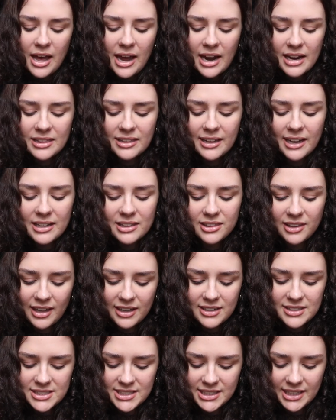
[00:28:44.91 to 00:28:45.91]
I like the
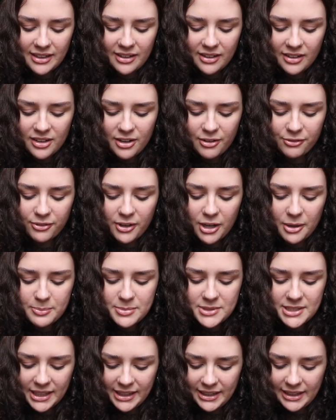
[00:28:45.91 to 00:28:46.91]
idea of
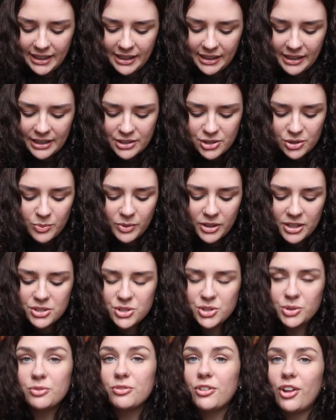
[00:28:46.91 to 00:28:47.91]
updating. I don't want
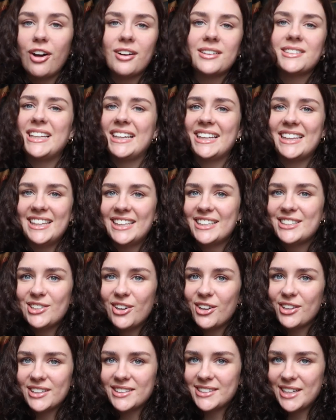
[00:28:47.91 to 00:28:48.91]
to do vlogs like this
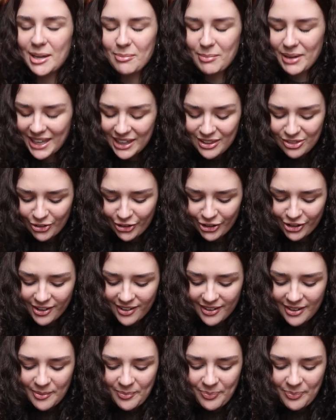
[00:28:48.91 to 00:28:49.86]
all the time either.